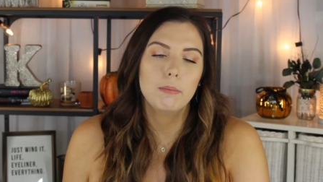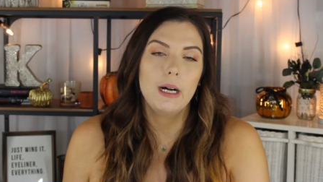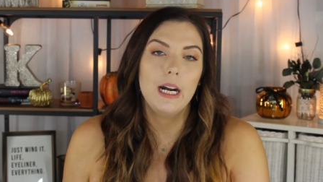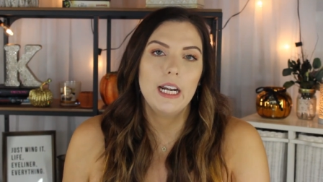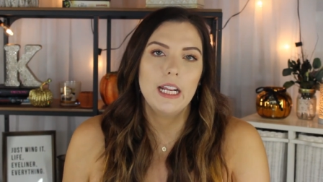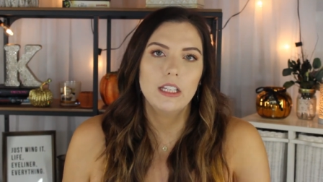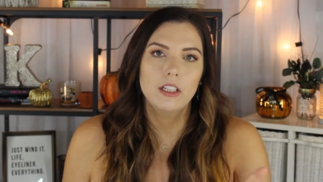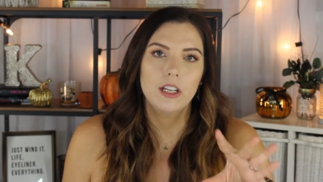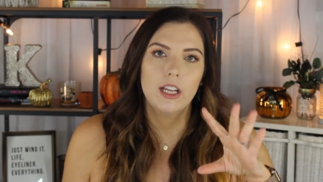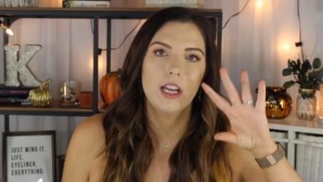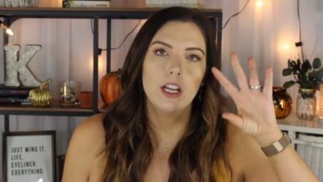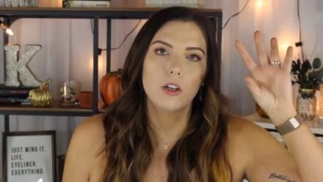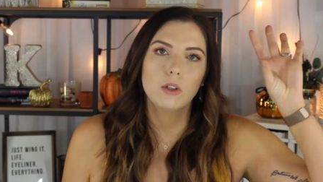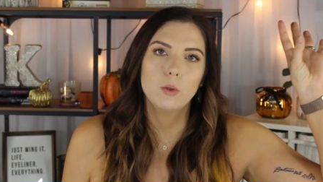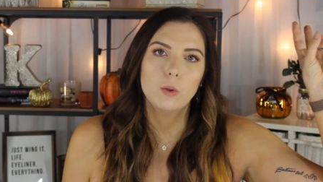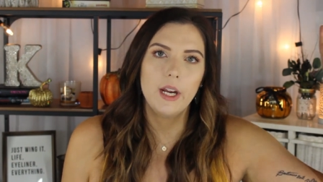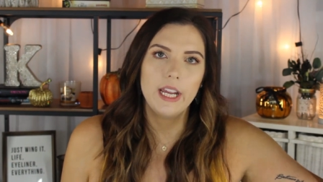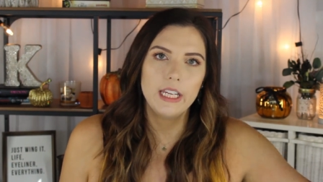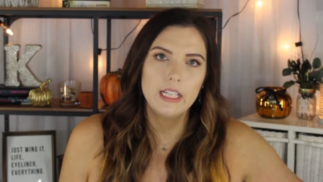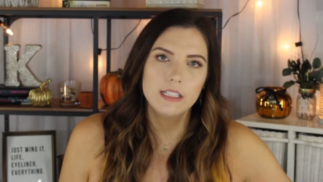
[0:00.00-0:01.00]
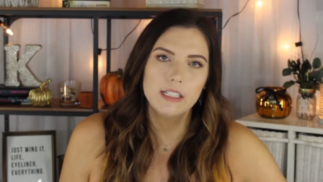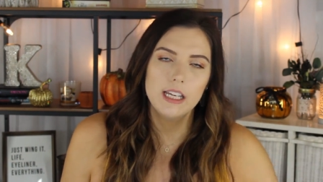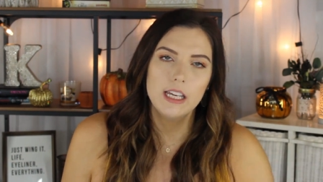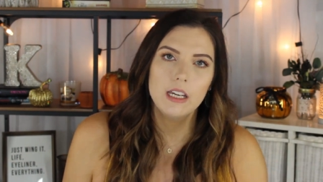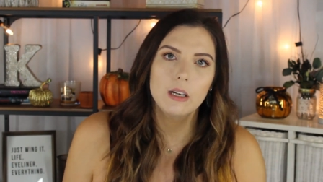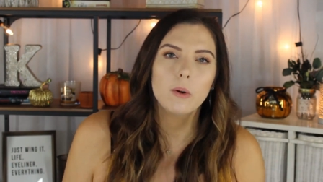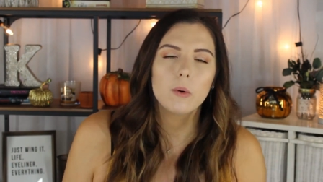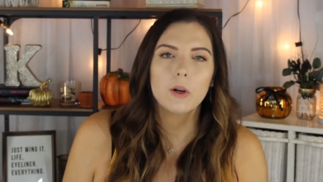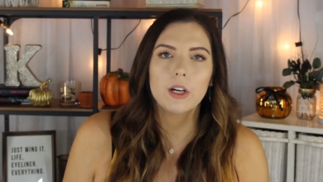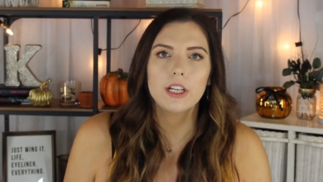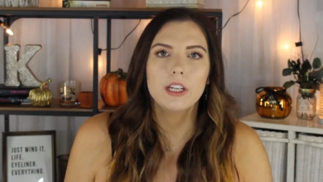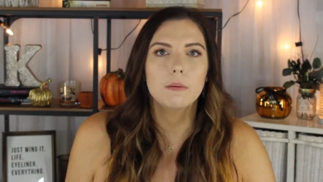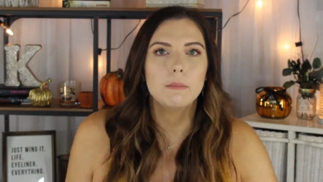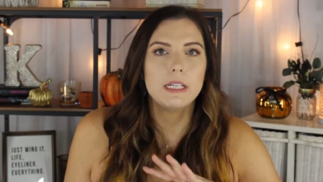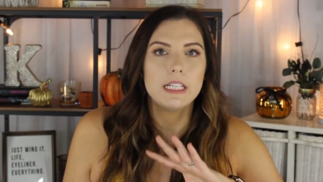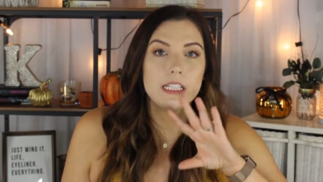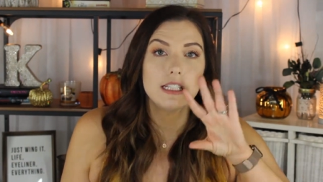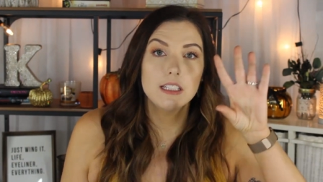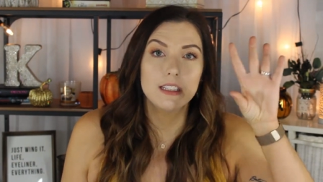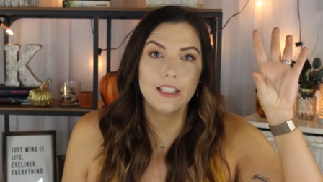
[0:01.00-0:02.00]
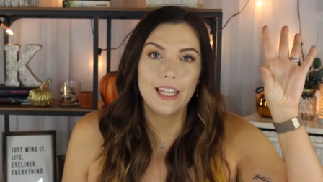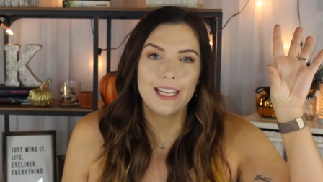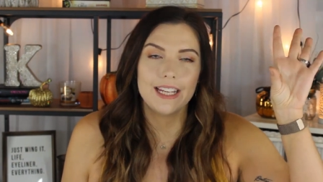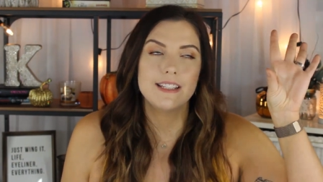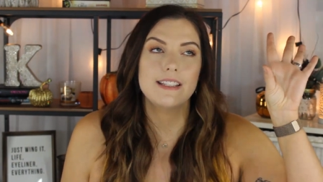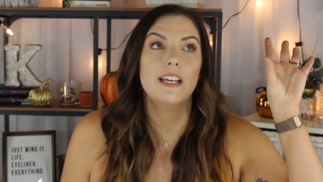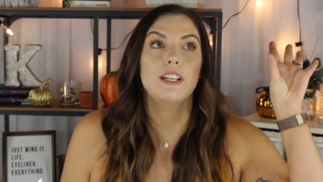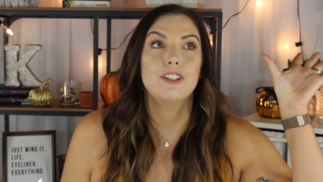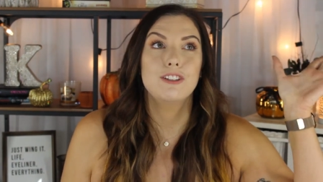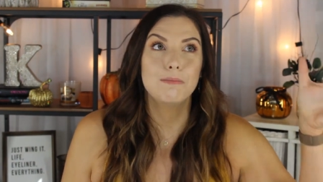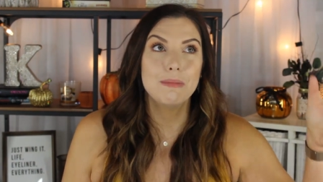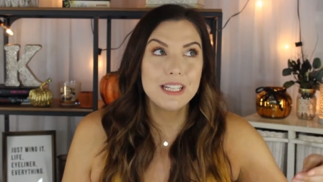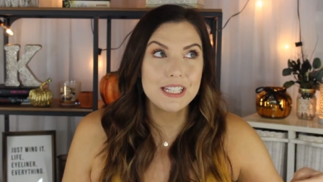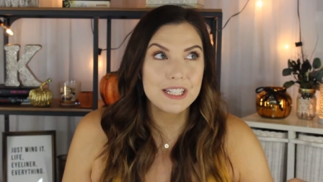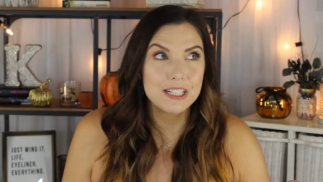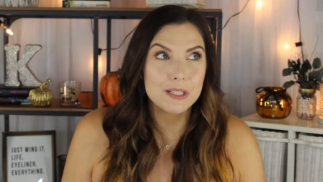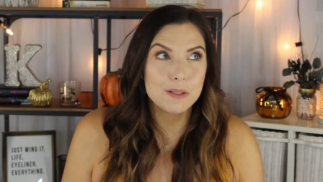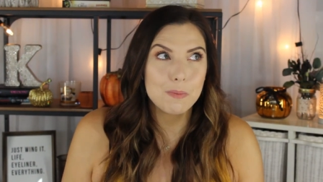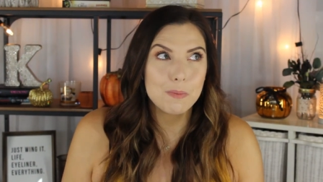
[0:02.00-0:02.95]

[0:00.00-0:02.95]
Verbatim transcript: body looking crazy or you missed, like I said, you missed a